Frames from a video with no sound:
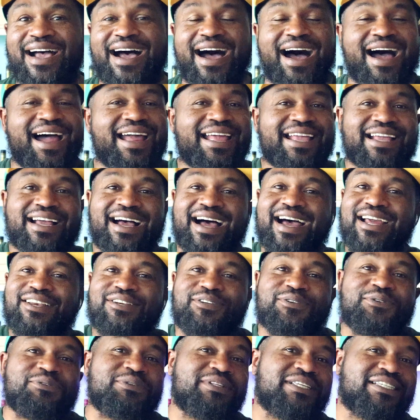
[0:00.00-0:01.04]
I
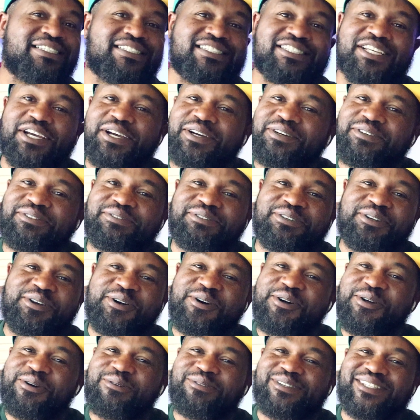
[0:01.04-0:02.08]
do this stuff, you know
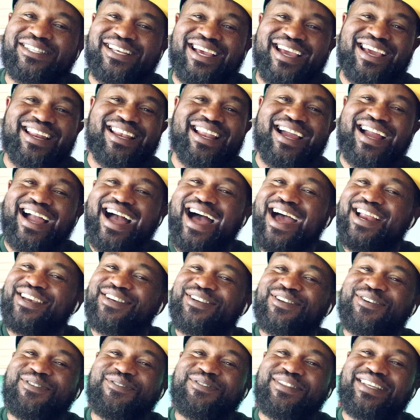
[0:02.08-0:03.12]
what I'm saying? Like, I
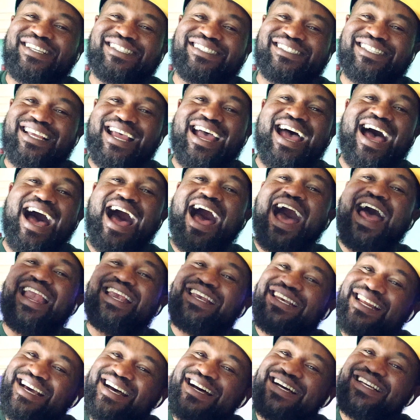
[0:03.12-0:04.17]
do this,
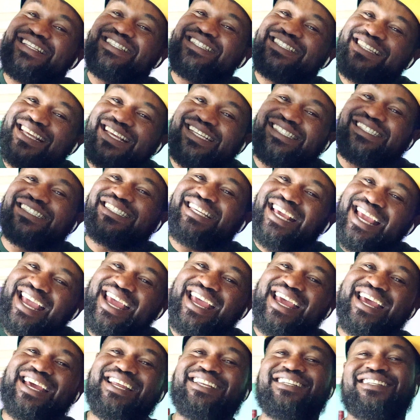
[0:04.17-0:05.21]
I does this,
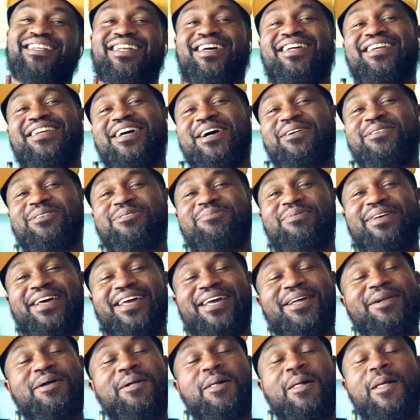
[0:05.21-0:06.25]
kid. No, I'm just
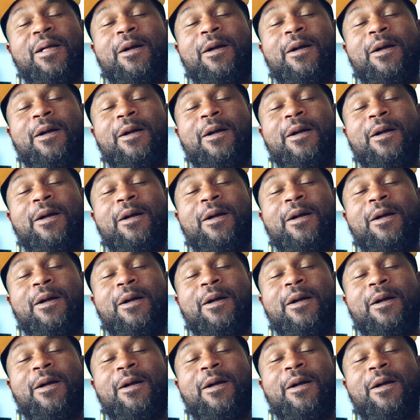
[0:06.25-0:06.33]
playing.